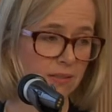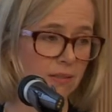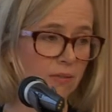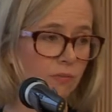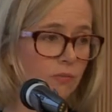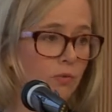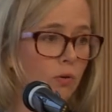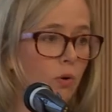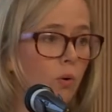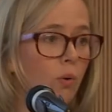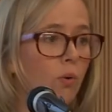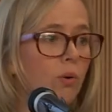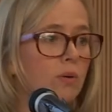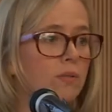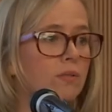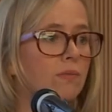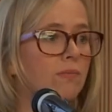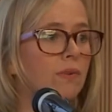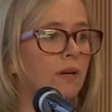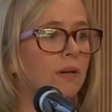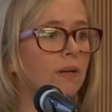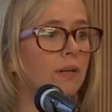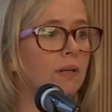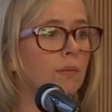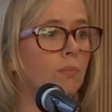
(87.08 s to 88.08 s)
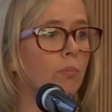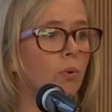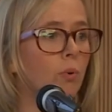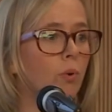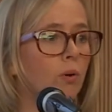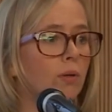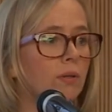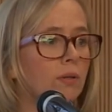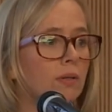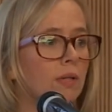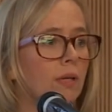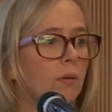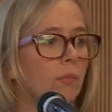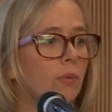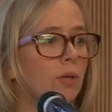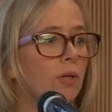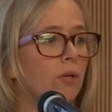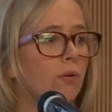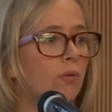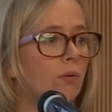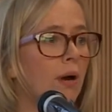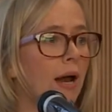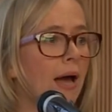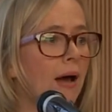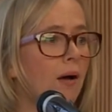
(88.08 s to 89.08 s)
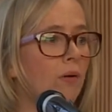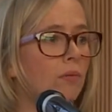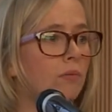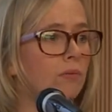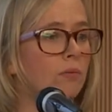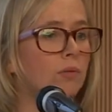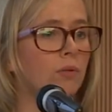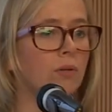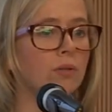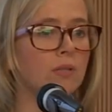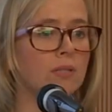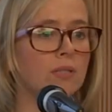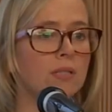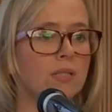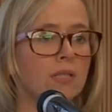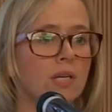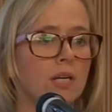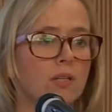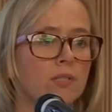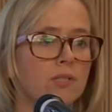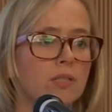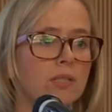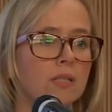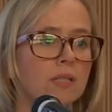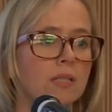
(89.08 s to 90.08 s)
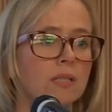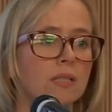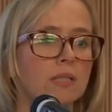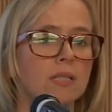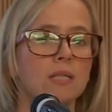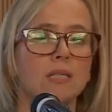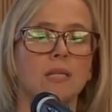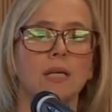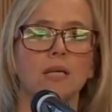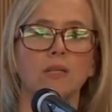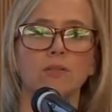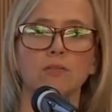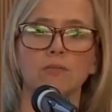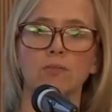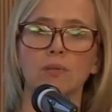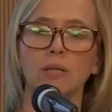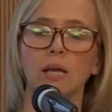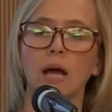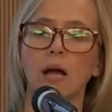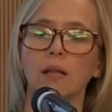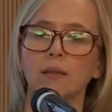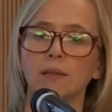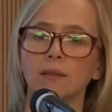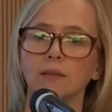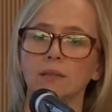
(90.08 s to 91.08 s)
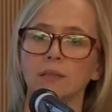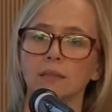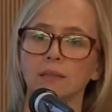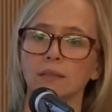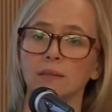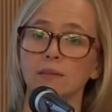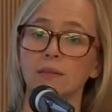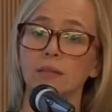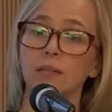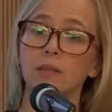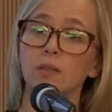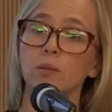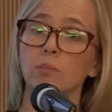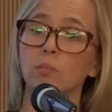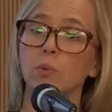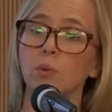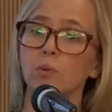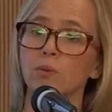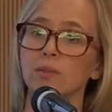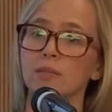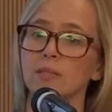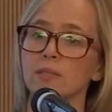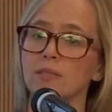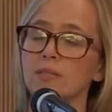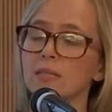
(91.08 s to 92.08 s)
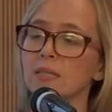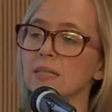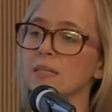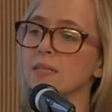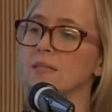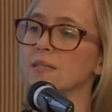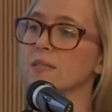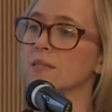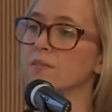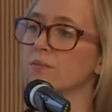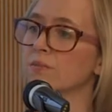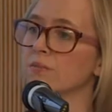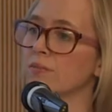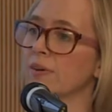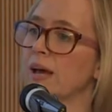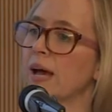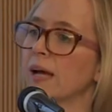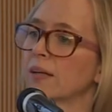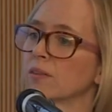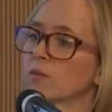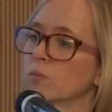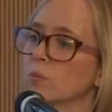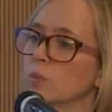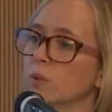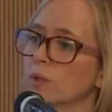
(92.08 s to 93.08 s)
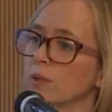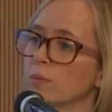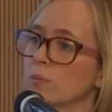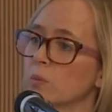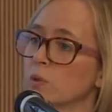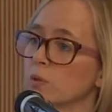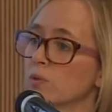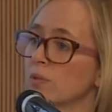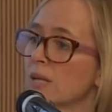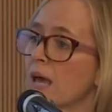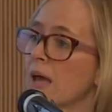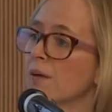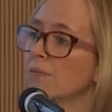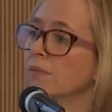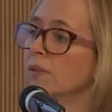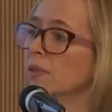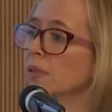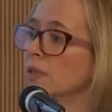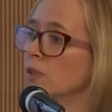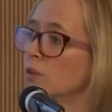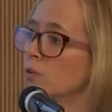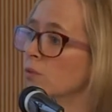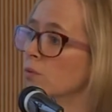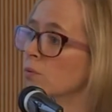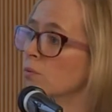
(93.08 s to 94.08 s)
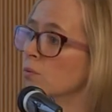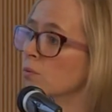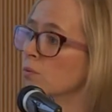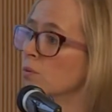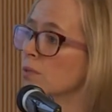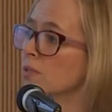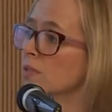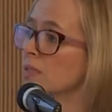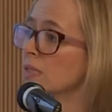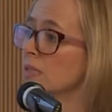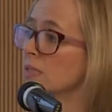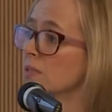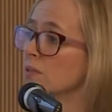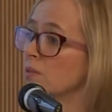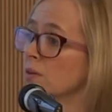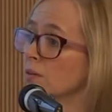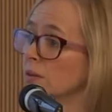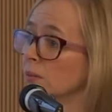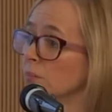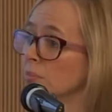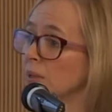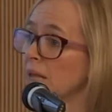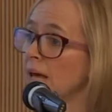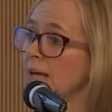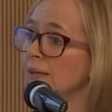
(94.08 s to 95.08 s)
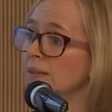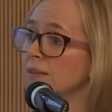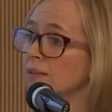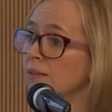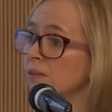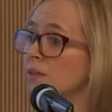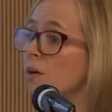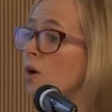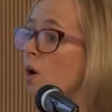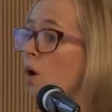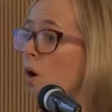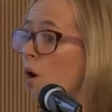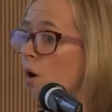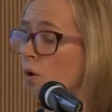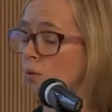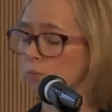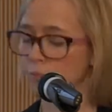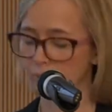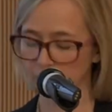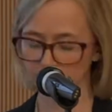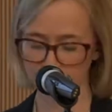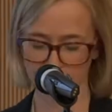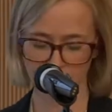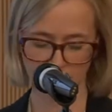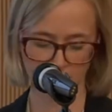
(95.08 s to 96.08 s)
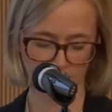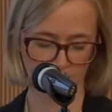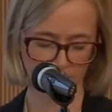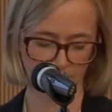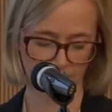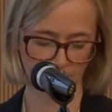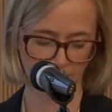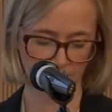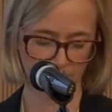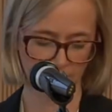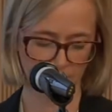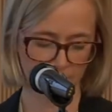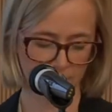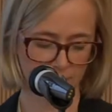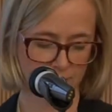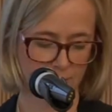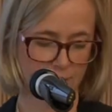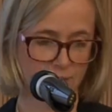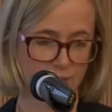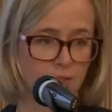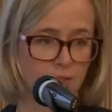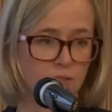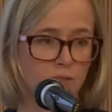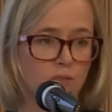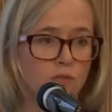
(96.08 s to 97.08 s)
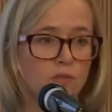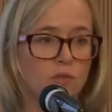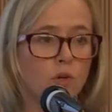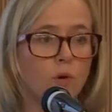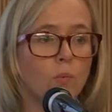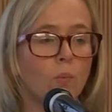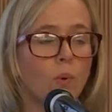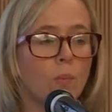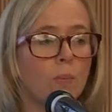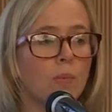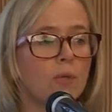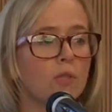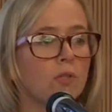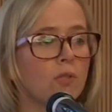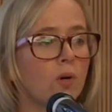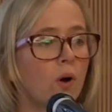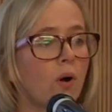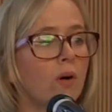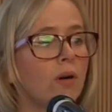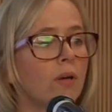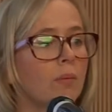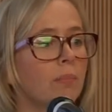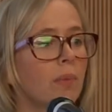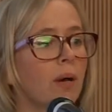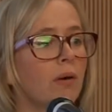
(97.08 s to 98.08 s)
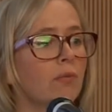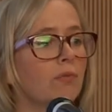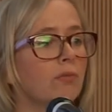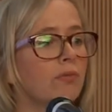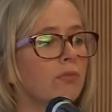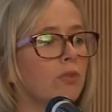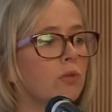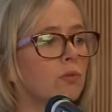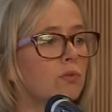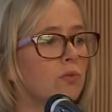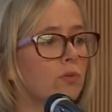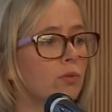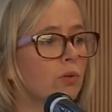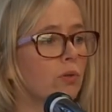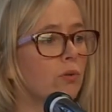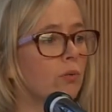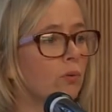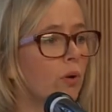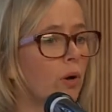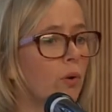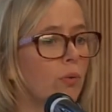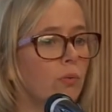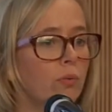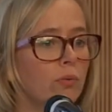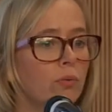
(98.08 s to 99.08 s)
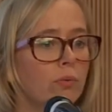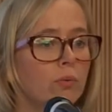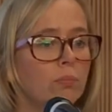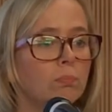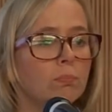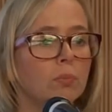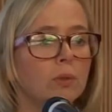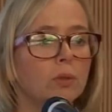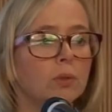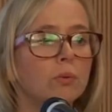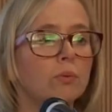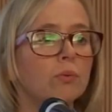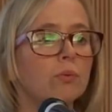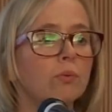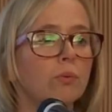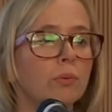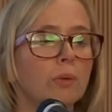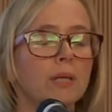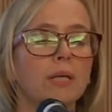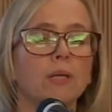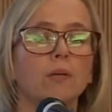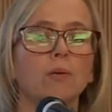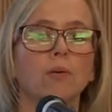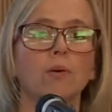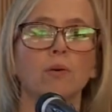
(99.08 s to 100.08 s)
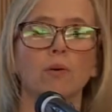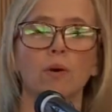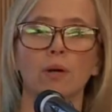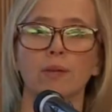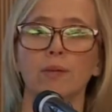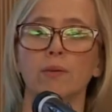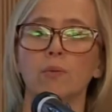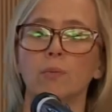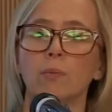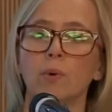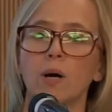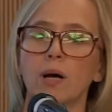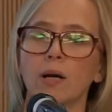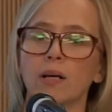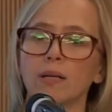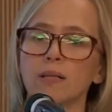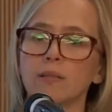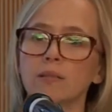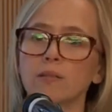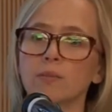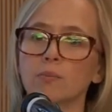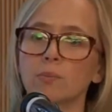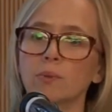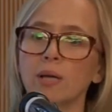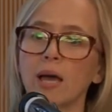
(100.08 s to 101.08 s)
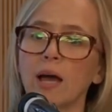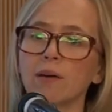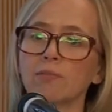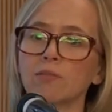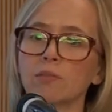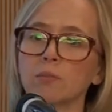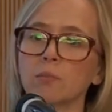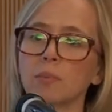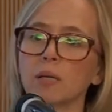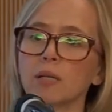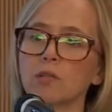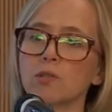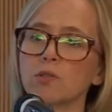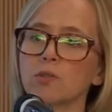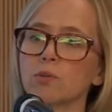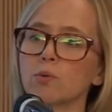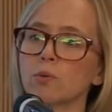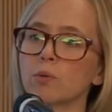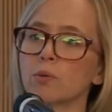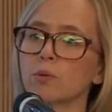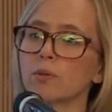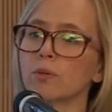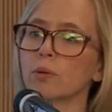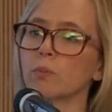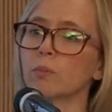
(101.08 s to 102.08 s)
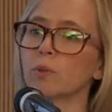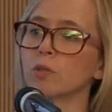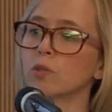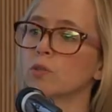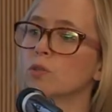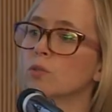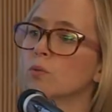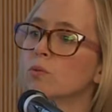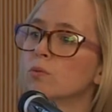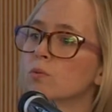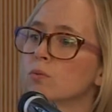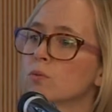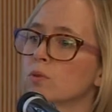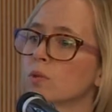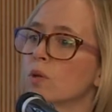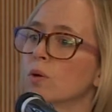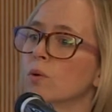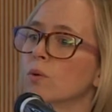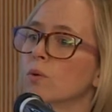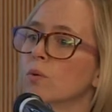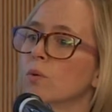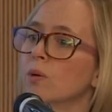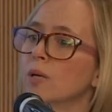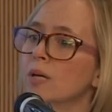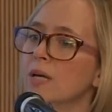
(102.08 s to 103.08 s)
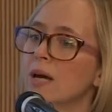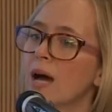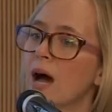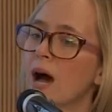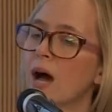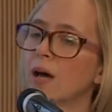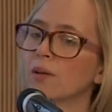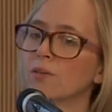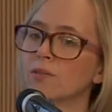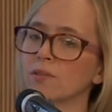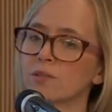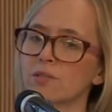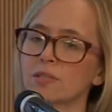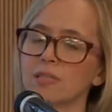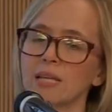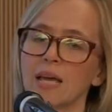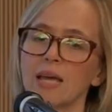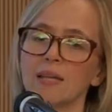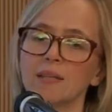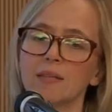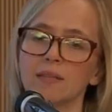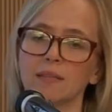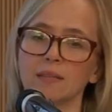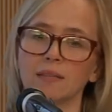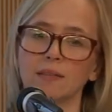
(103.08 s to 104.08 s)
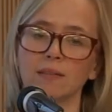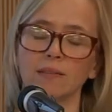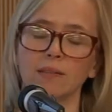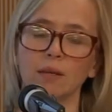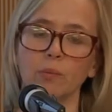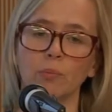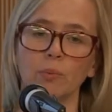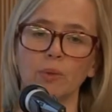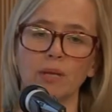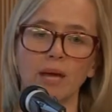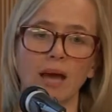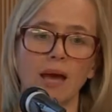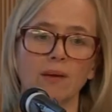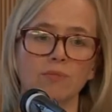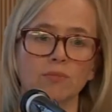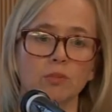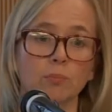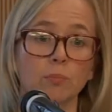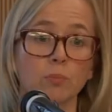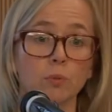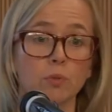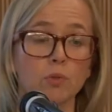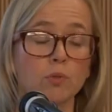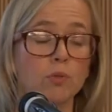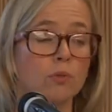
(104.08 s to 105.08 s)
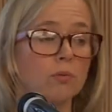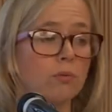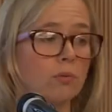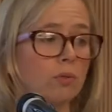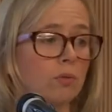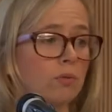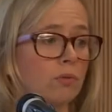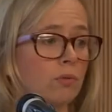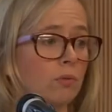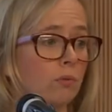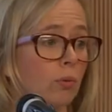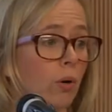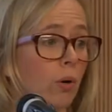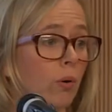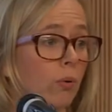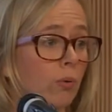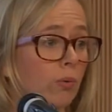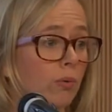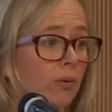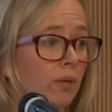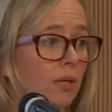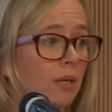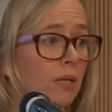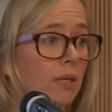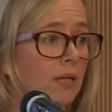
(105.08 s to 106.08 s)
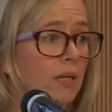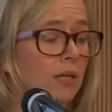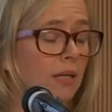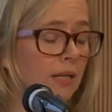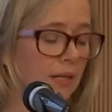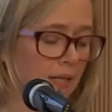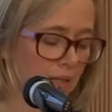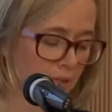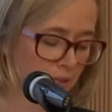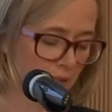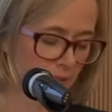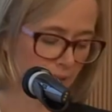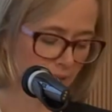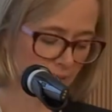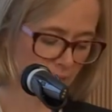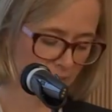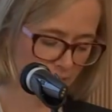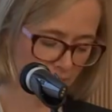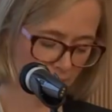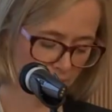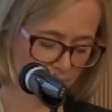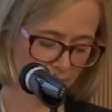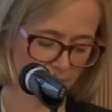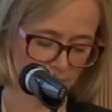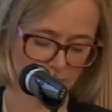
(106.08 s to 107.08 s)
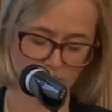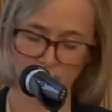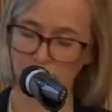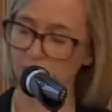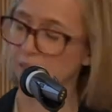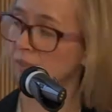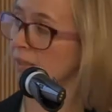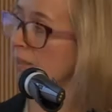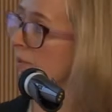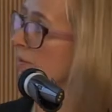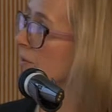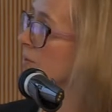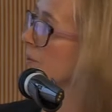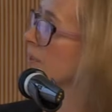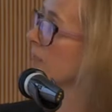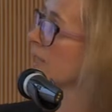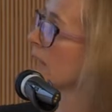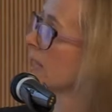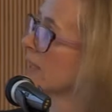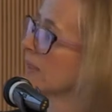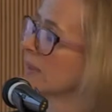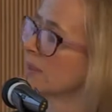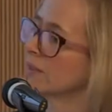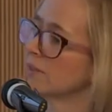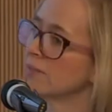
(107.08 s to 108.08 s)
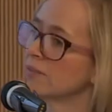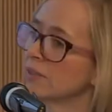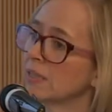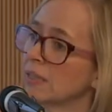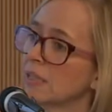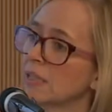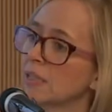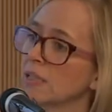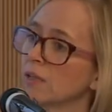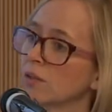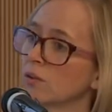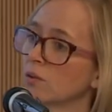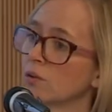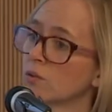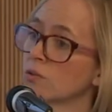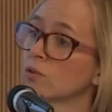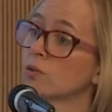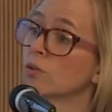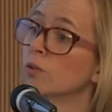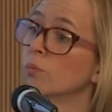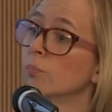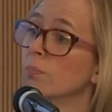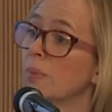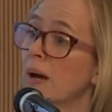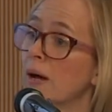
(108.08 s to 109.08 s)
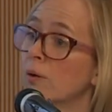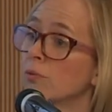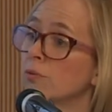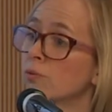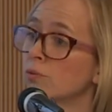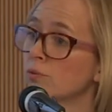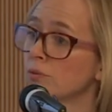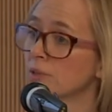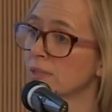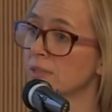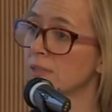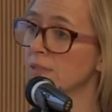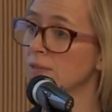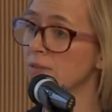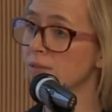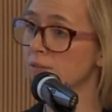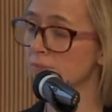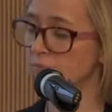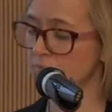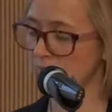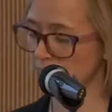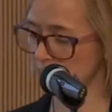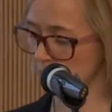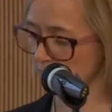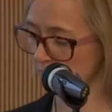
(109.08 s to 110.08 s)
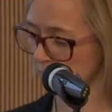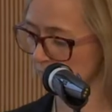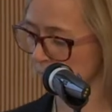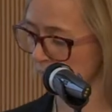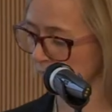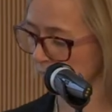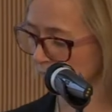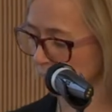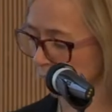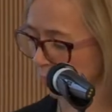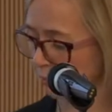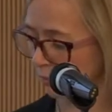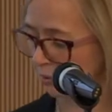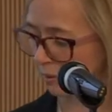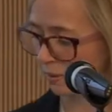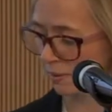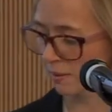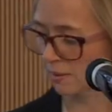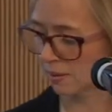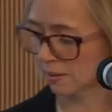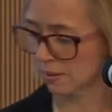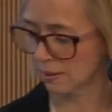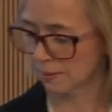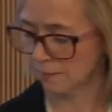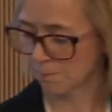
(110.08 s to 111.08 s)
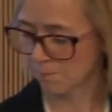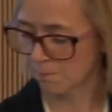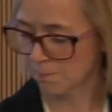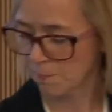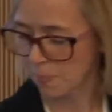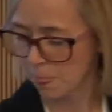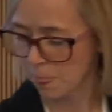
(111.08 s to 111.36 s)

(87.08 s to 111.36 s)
is of course very important that we ground our discussion in today's reality, that the Baltic Sea is in fact one of the most heavily used seas on the planet already today. So when we talk about future growth, blue, green, or otherwise, we have to make sure that we do so understanding that we have to pursue this growth, given an understanding of the ecological boundaries faced by the Baltic Sea.